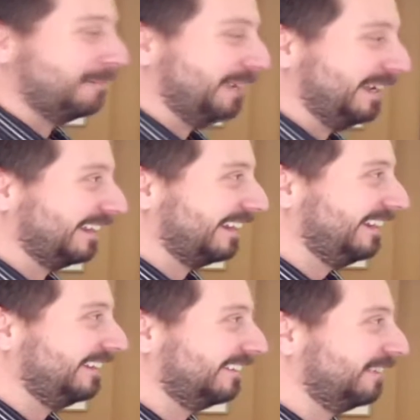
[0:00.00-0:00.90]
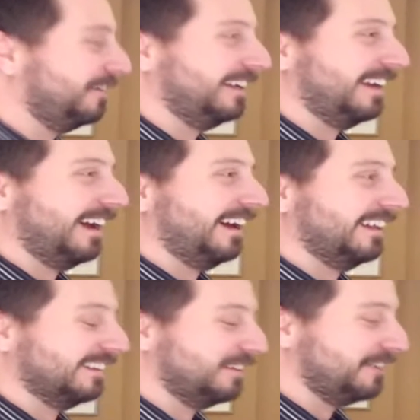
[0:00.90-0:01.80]
being that he's living
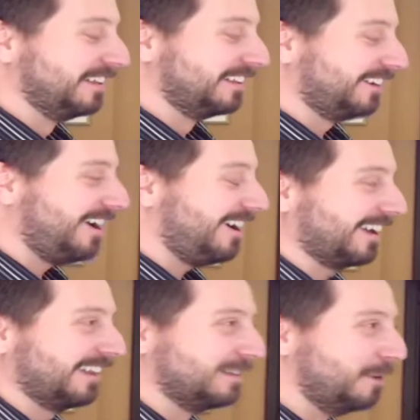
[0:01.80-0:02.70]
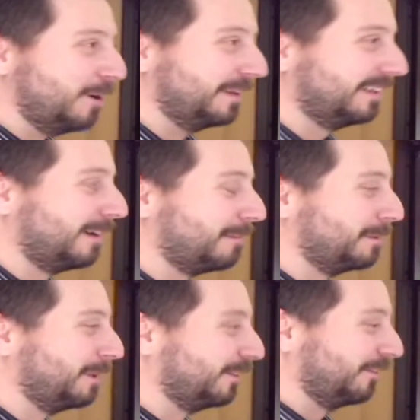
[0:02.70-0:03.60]
the talk at the moment up
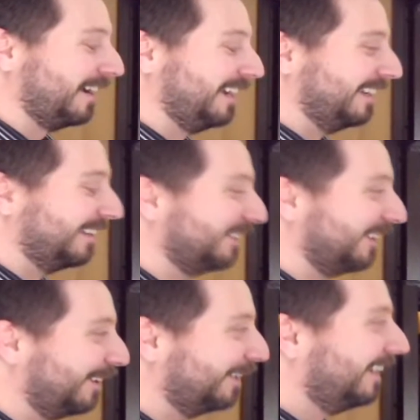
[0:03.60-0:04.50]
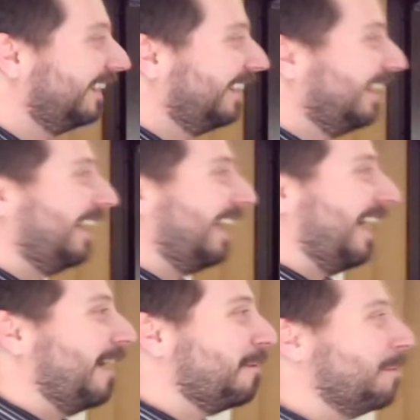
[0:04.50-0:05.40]
in Pennsylvania.
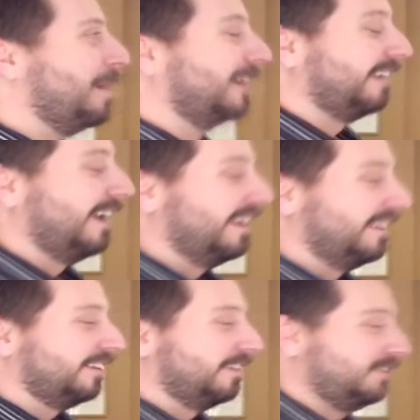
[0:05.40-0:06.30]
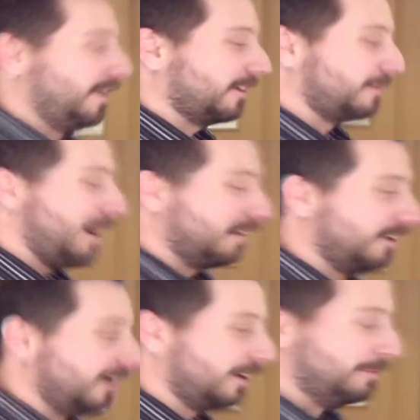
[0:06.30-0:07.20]
But talked about
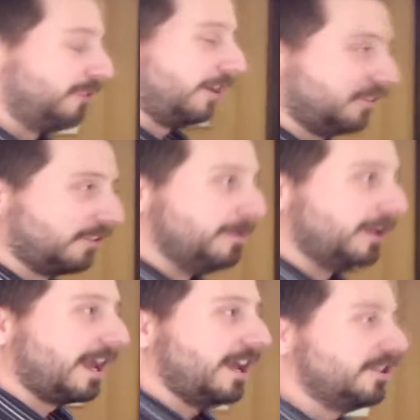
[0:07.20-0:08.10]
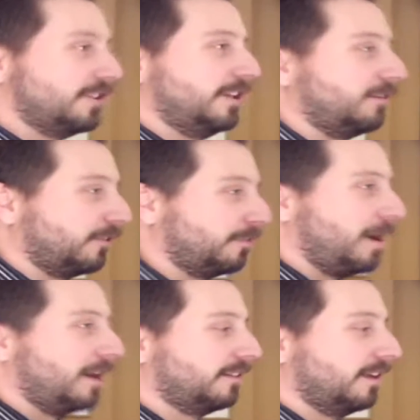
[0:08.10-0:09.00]
crisis communication in
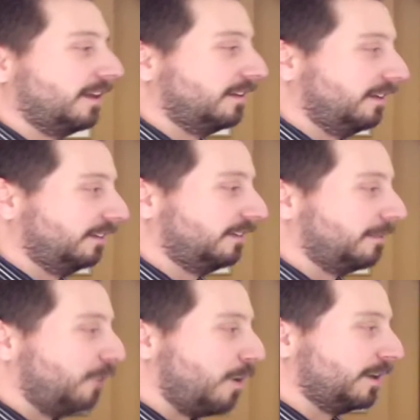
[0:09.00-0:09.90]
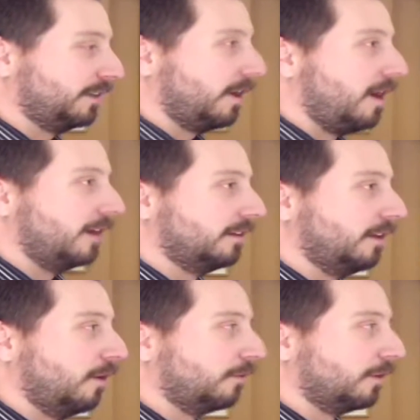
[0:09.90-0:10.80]
response to some of what went
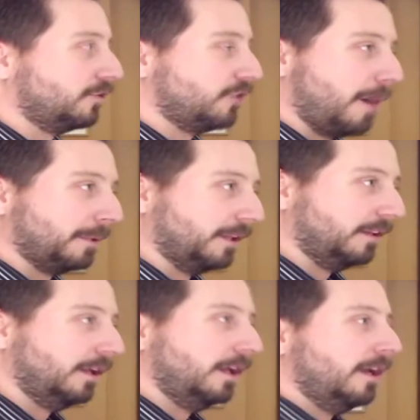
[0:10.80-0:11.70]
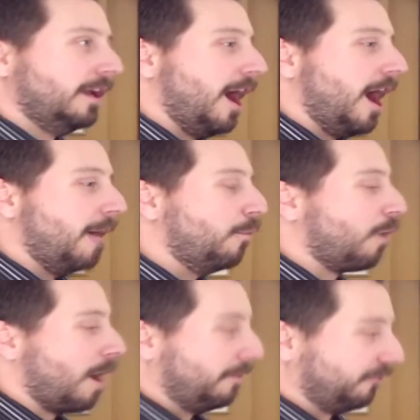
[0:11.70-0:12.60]
on over in Joplin.
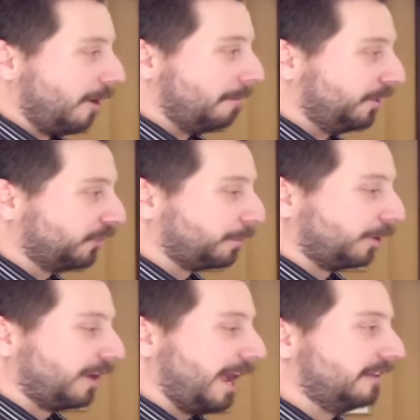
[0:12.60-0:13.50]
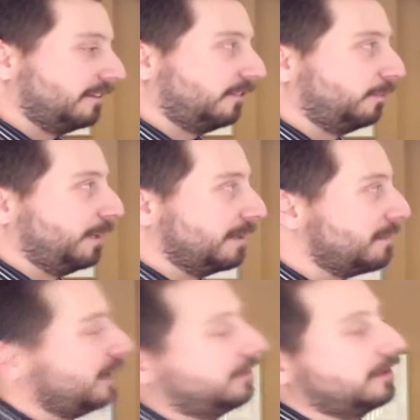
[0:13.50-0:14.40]
Where I'm from, Pittsburgh, Kansas, we can
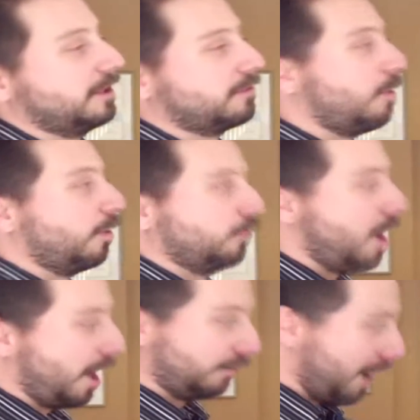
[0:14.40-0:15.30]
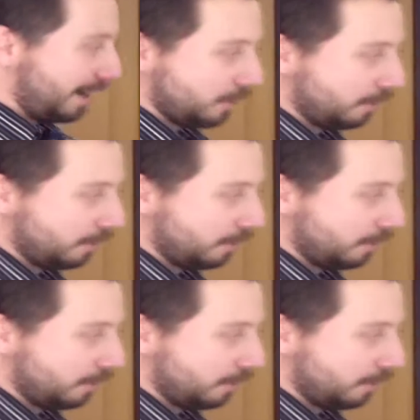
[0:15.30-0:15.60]
basically throw a rock right